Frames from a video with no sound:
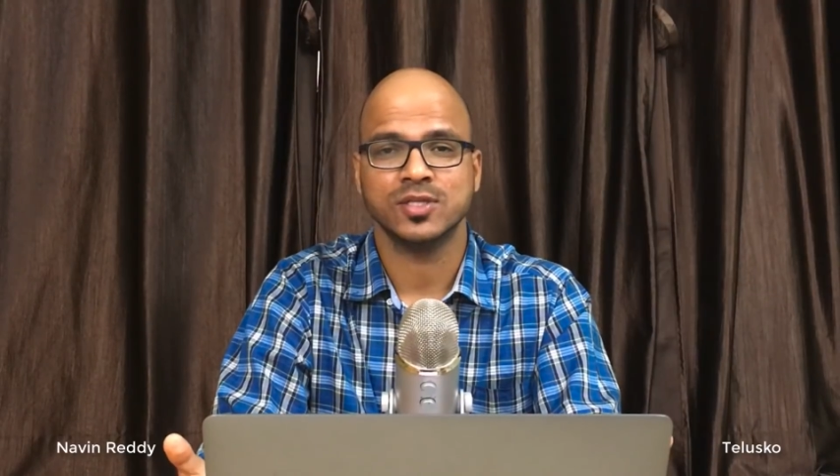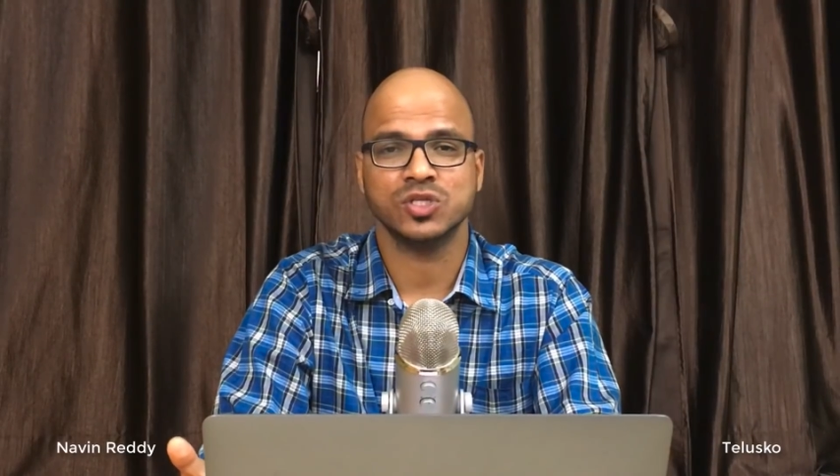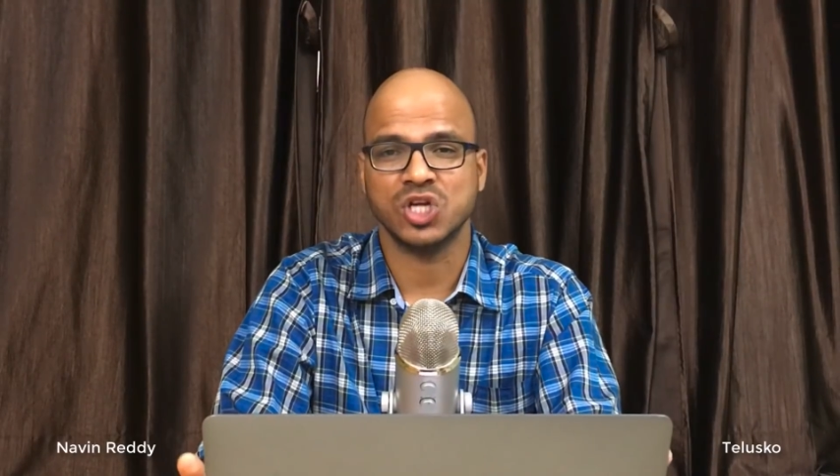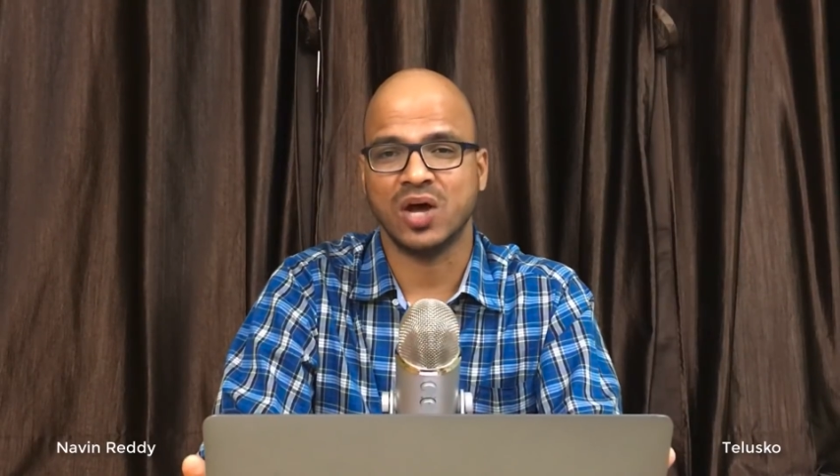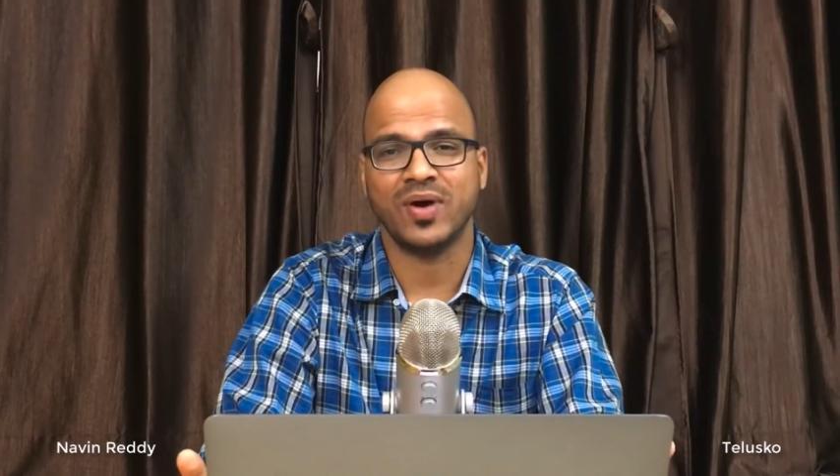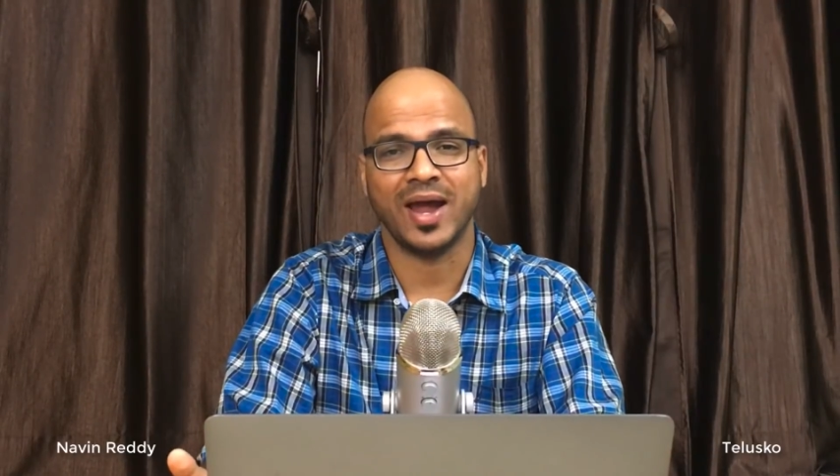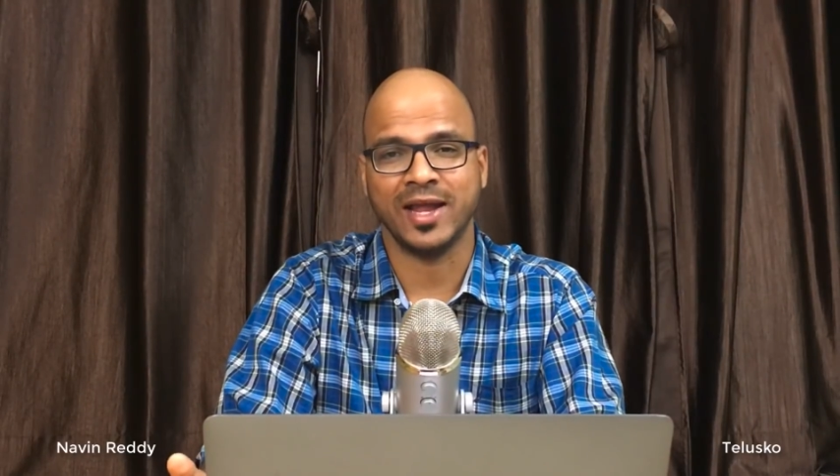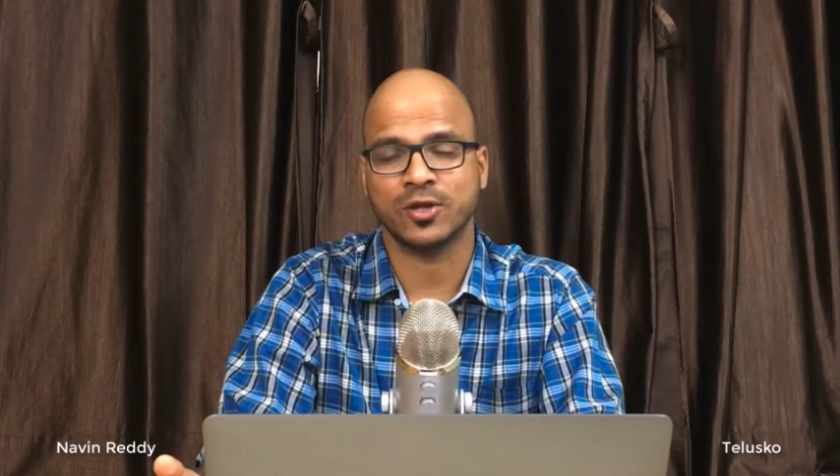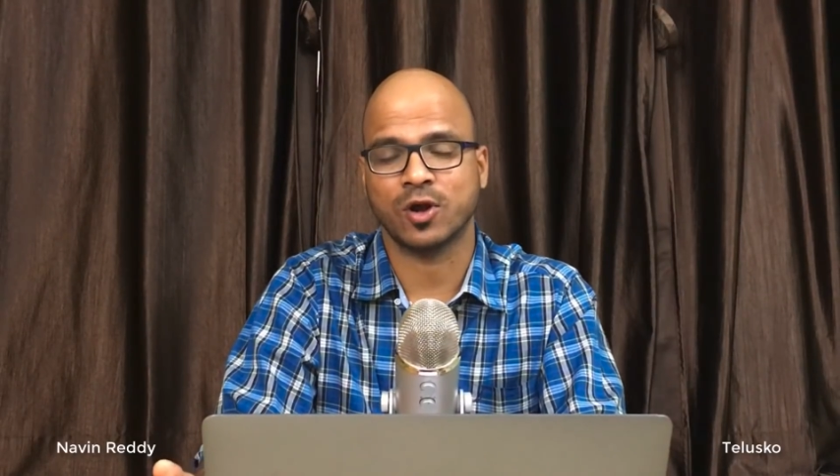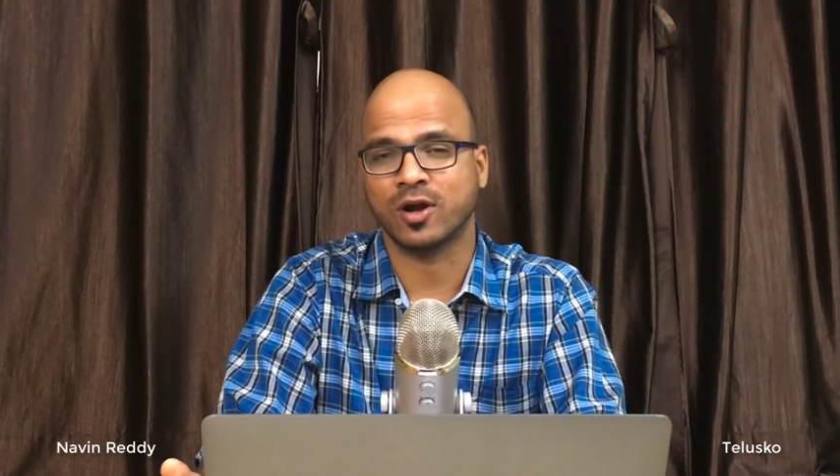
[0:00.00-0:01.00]
So Java
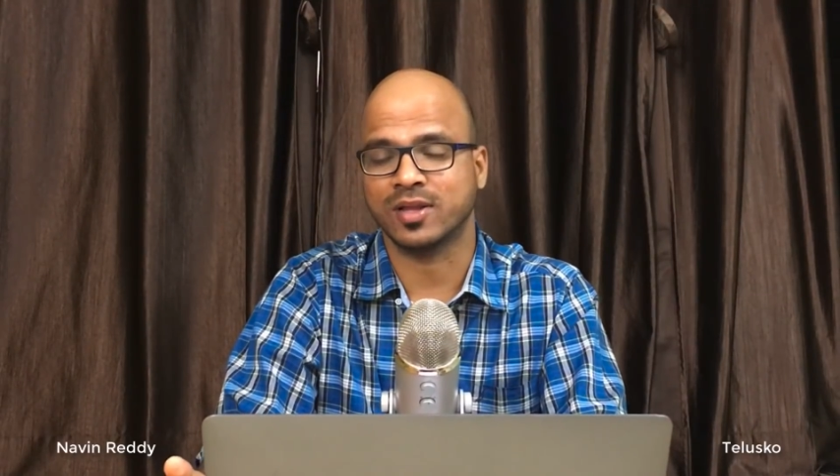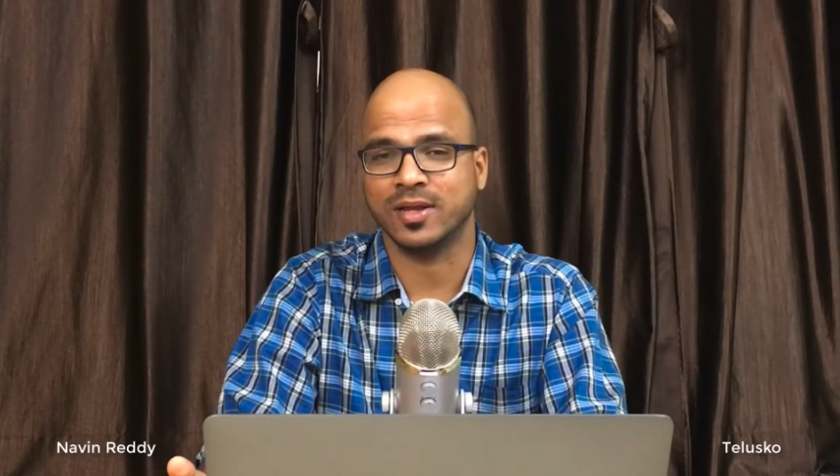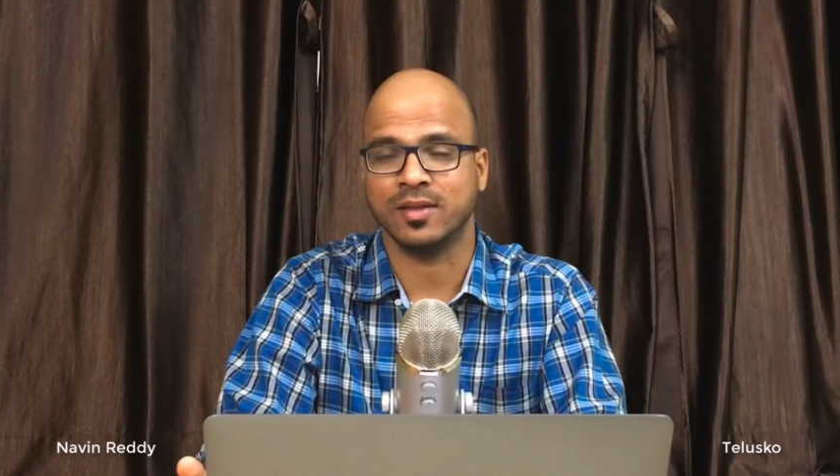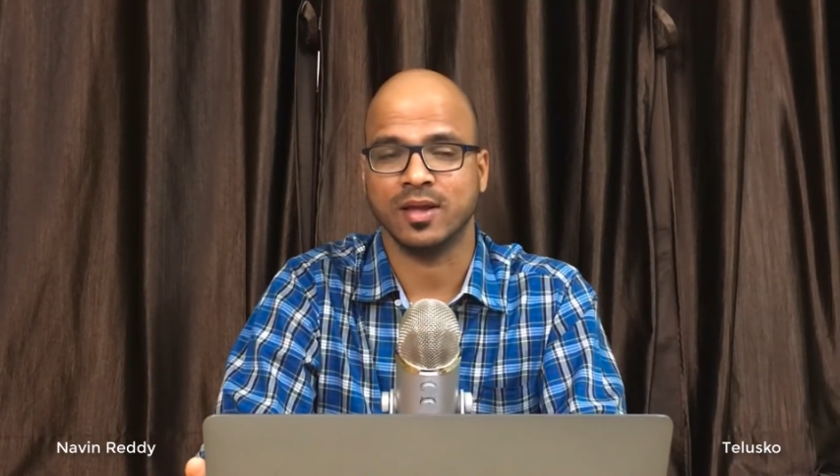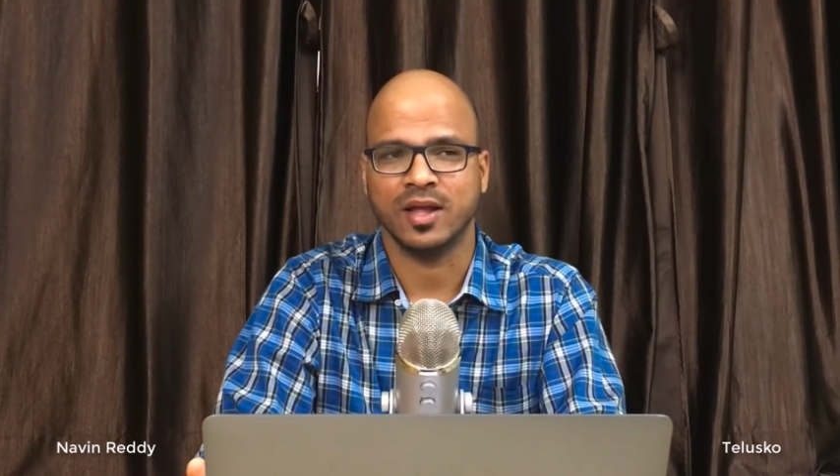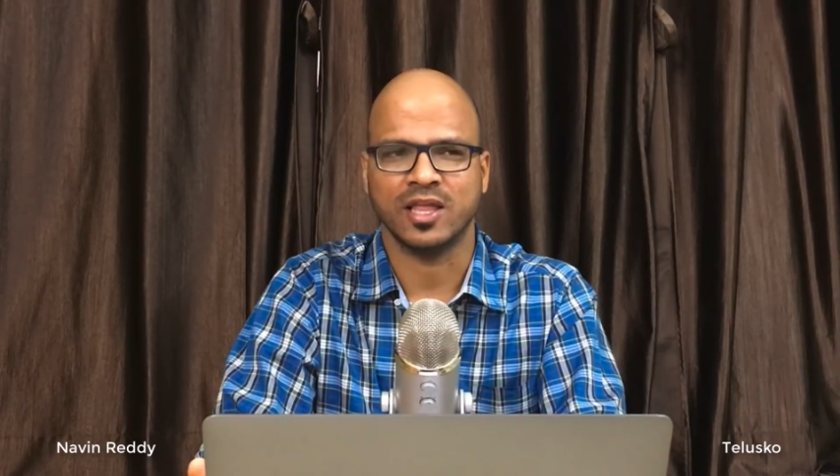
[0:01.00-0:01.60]
and Kotlin.